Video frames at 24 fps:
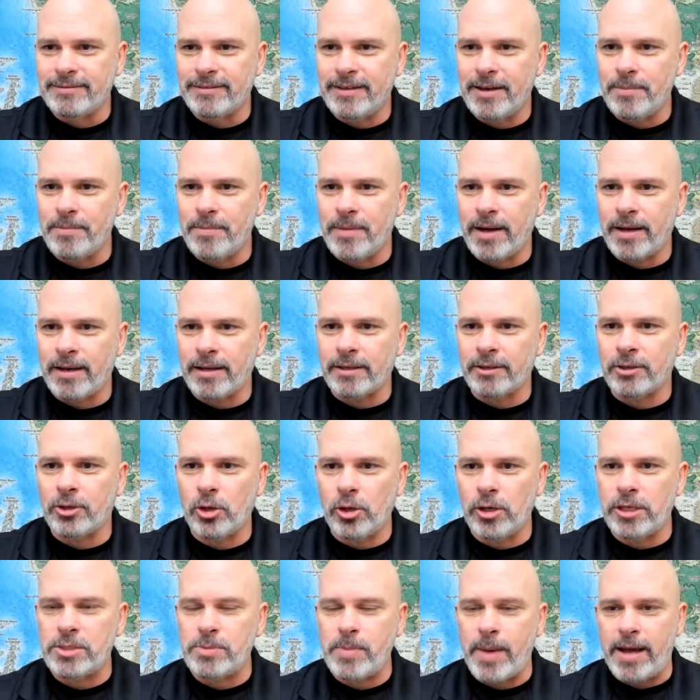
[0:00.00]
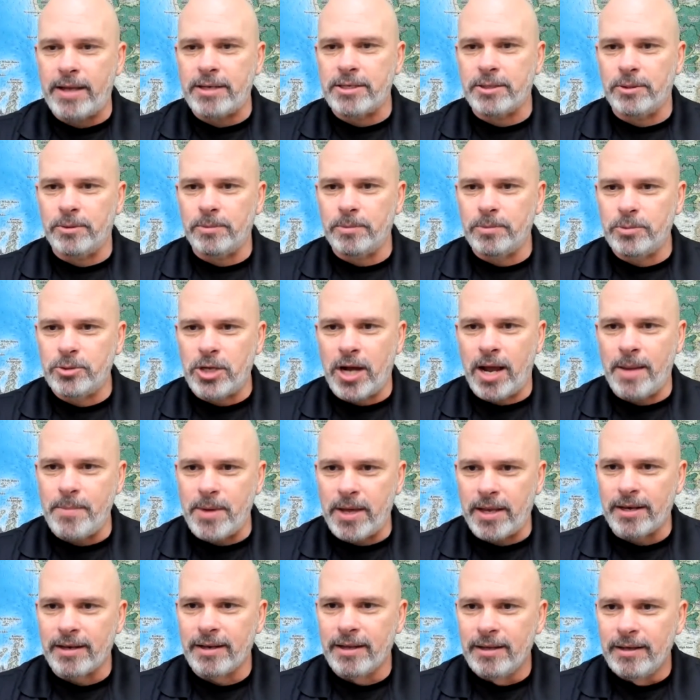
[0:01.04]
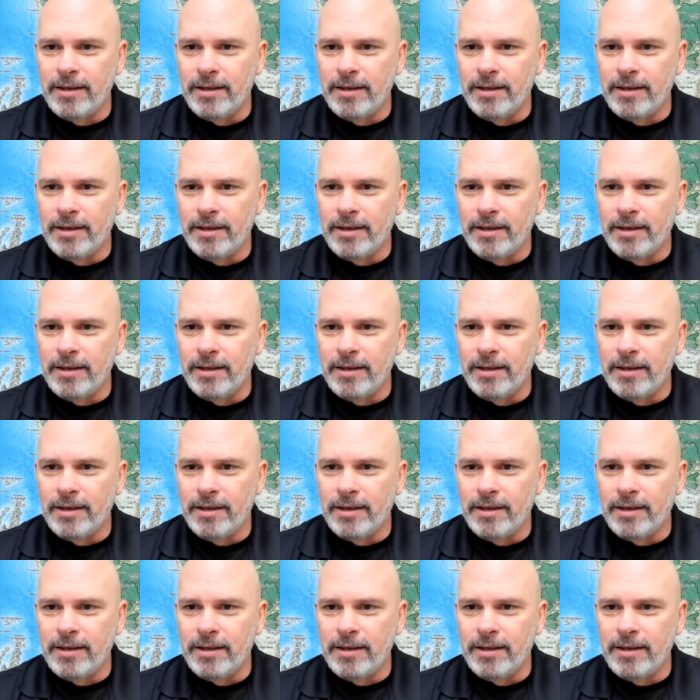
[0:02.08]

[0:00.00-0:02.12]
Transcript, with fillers: Yep, I encourage Matt to chime in.